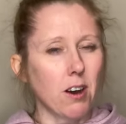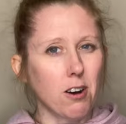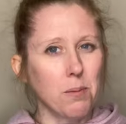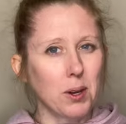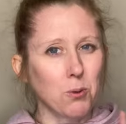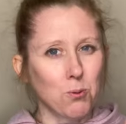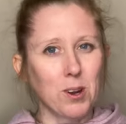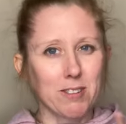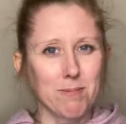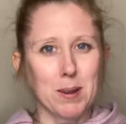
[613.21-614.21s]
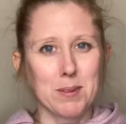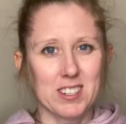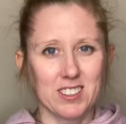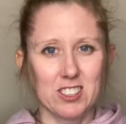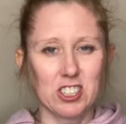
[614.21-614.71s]
all but one of my
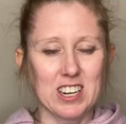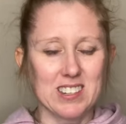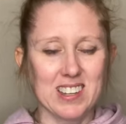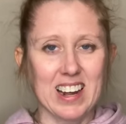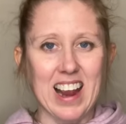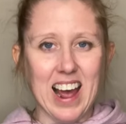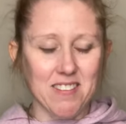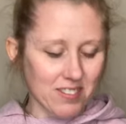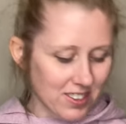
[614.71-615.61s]
Matilda Janes that I have.